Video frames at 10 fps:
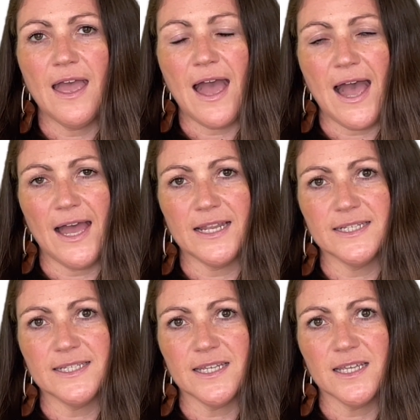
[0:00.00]

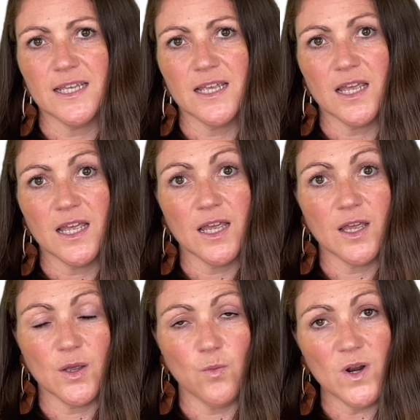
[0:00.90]
And
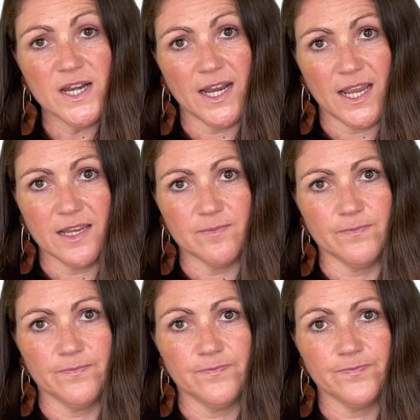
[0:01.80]
one night,
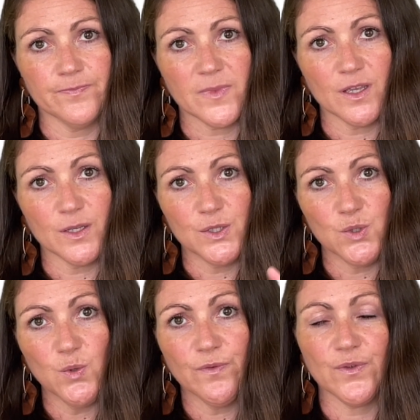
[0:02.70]

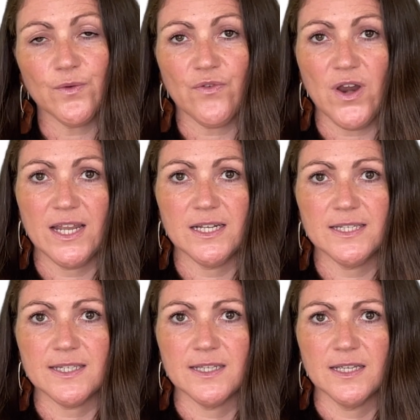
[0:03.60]
2 of your
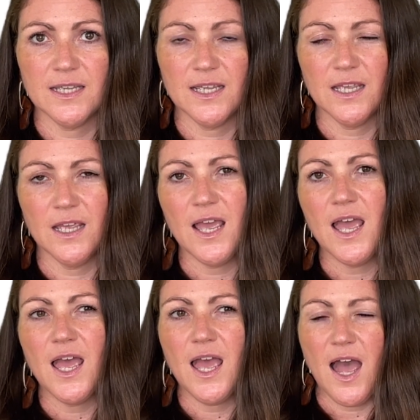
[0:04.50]
friends
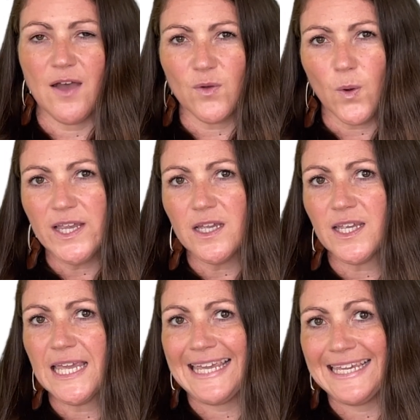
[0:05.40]
have quite a
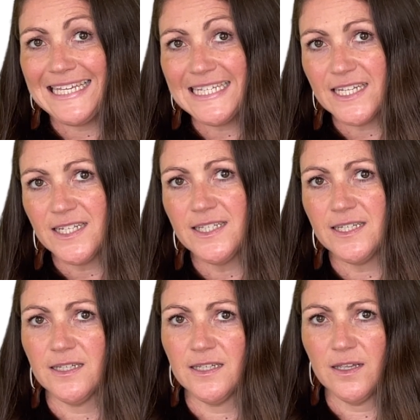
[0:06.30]
heated
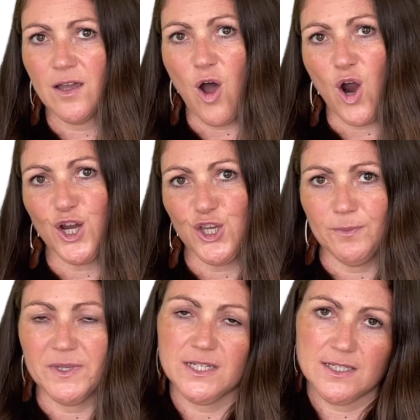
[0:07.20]

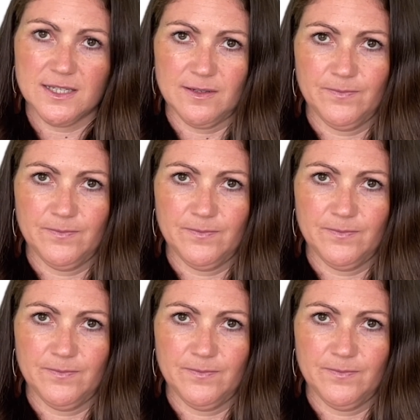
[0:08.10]
argument.